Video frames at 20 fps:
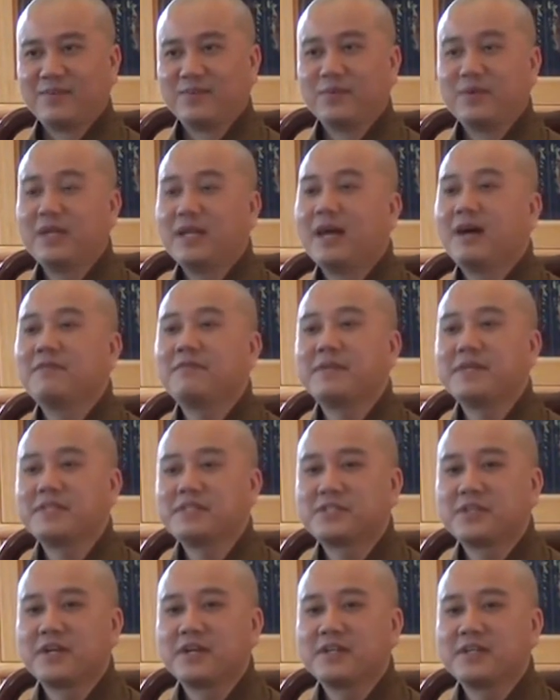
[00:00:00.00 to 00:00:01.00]
We love
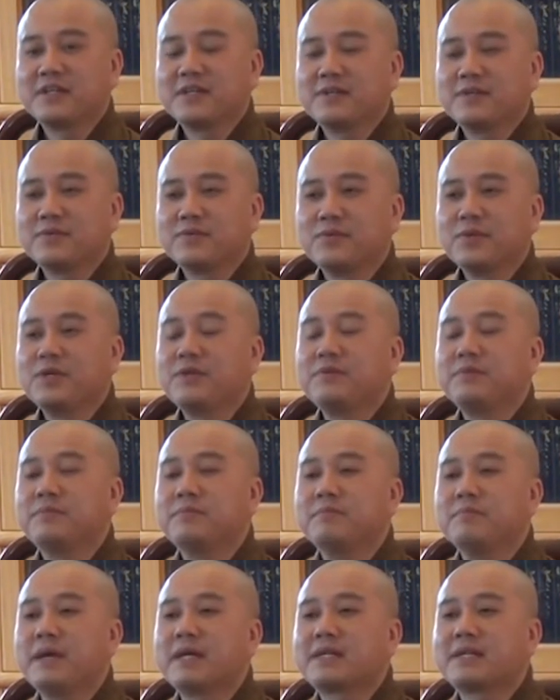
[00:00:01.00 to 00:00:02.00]
each other. We
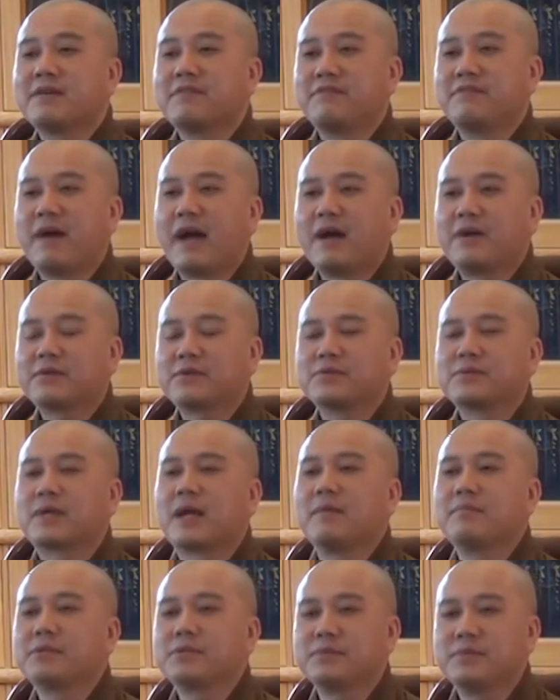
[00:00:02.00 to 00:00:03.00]
make the vow to
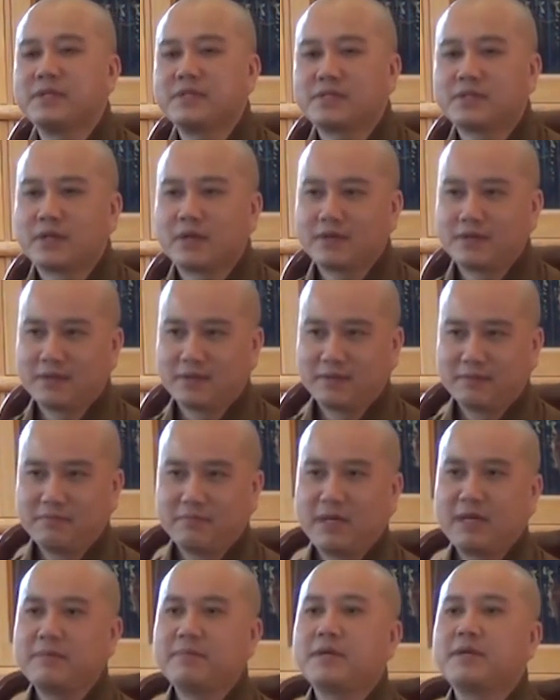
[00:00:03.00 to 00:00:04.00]
come to each other.
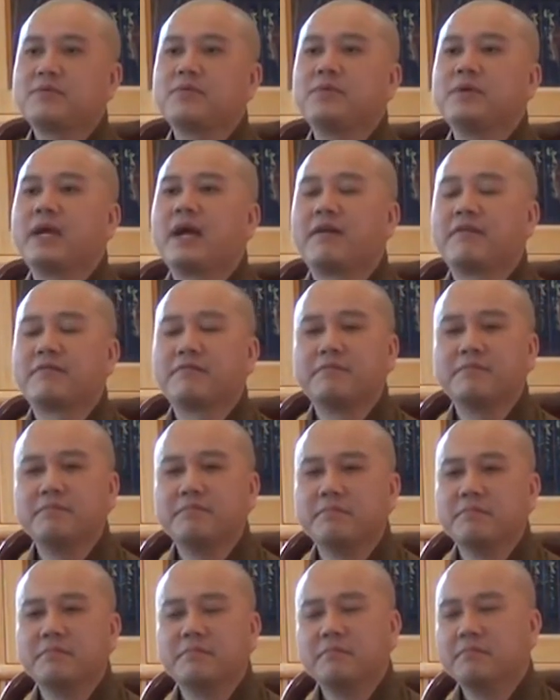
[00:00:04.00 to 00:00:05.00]
Maybe we have
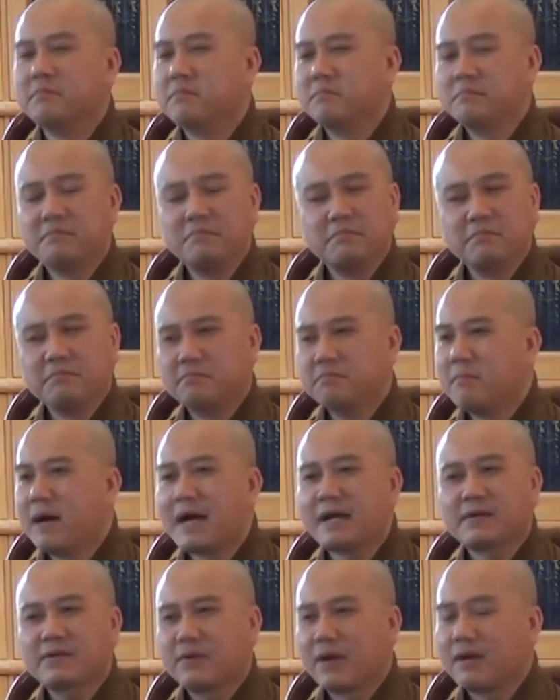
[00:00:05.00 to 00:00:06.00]

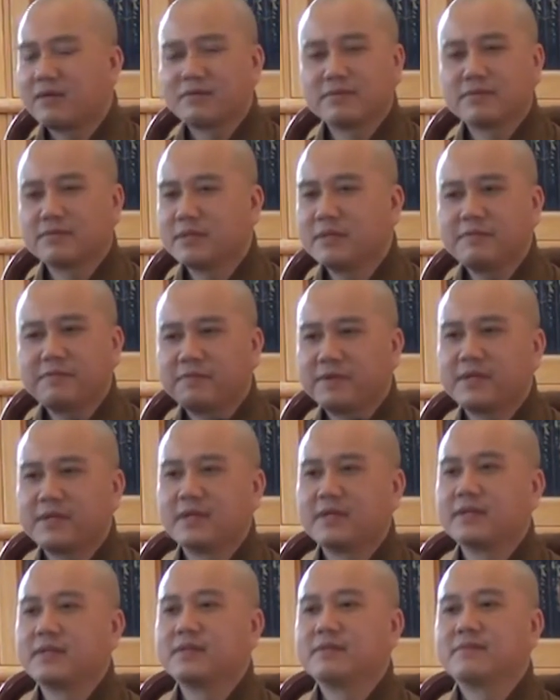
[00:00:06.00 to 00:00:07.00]
background
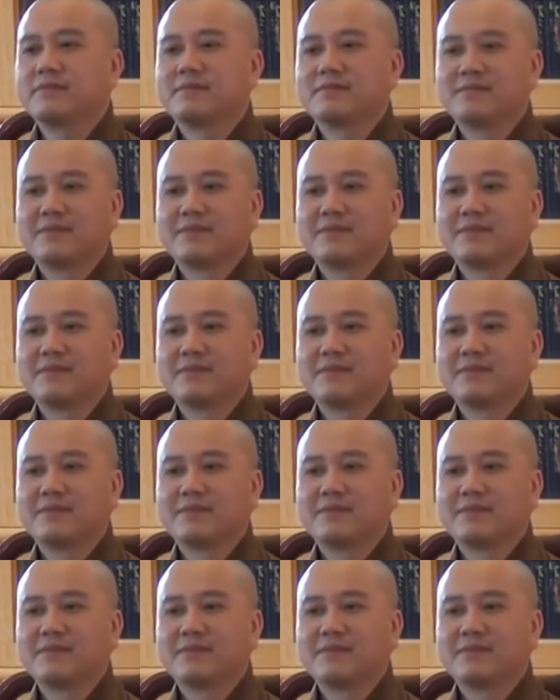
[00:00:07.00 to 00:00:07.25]
differently.